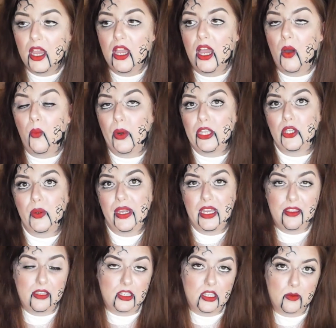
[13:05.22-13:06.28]
And when you hit
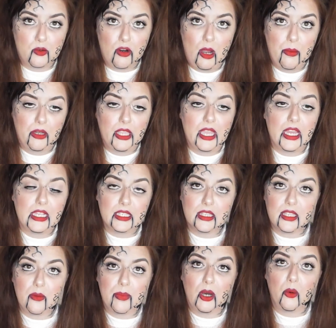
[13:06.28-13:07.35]
the subscribe button, hit
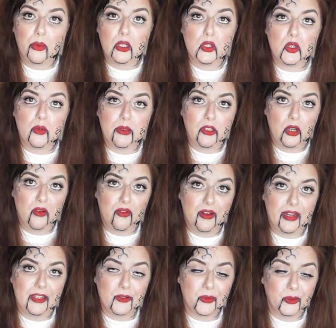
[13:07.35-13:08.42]
the bell button to be
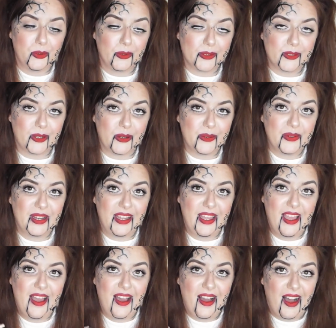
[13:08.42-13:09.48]
notified. Also,
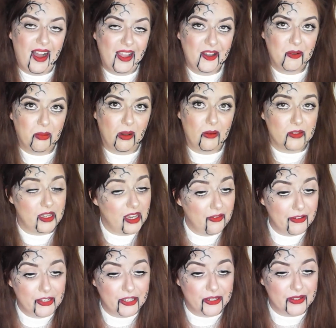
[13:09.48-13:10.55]
I upload every
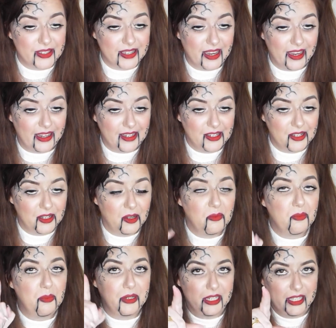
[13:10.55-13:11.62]
Tuesday,
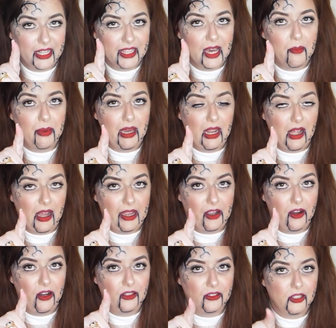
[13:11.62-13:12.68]
but you need that bell
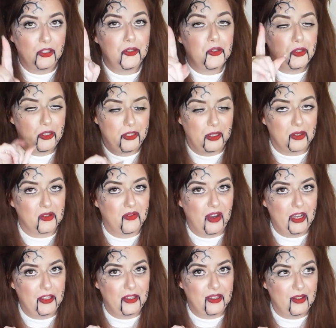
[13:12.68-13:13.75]
icon to notify
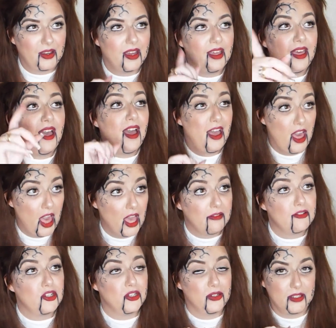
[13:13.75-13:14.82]
you every
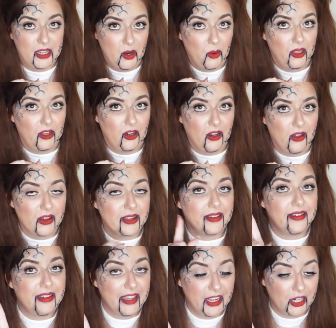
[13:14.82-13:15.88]
Tuesday at 1 o'clock
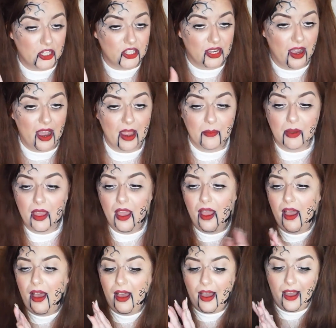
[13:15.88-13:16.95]
English time.
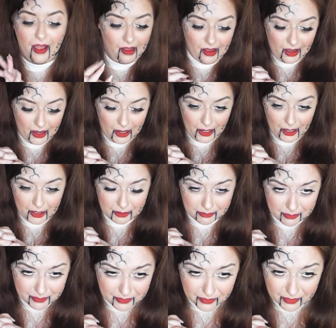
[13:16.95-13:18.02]

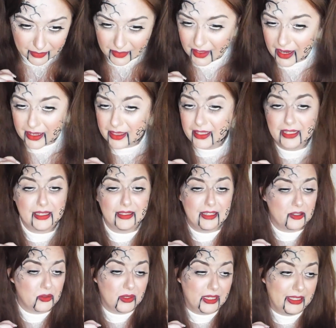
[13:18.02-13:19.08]
I think
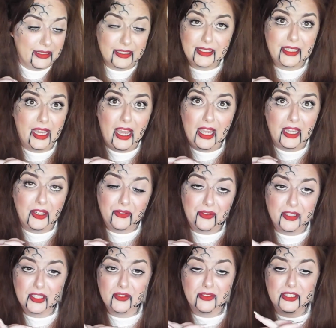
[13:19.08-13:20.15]
that's all I need to say for
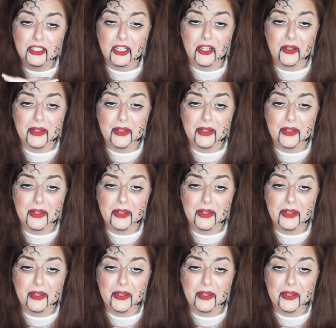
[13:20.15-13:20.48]
this video.